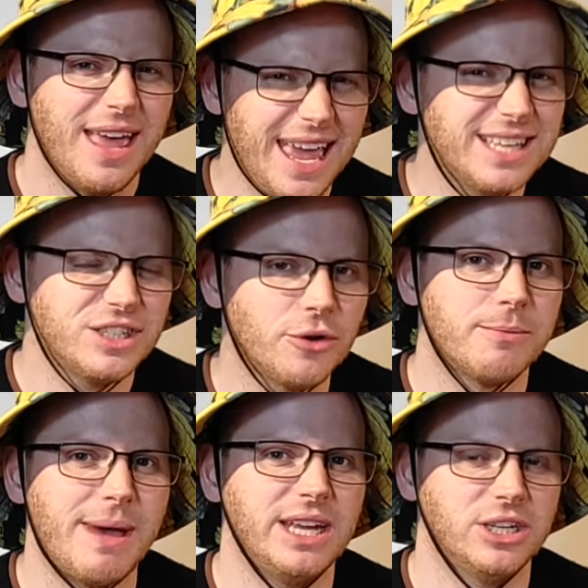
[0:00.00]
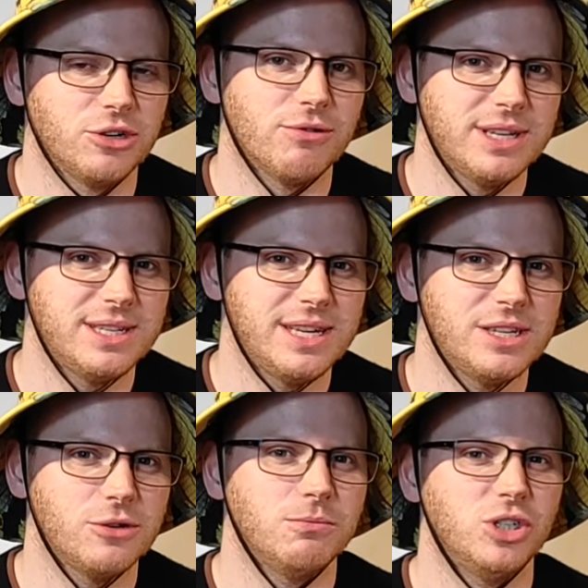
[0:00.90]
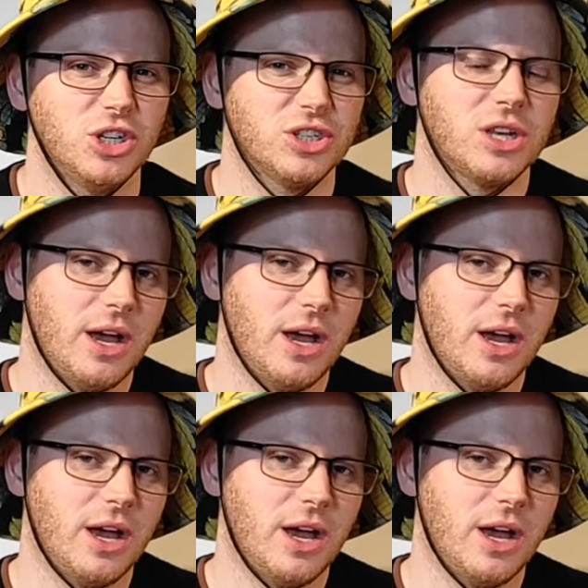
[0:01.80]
it's not a major criticism, just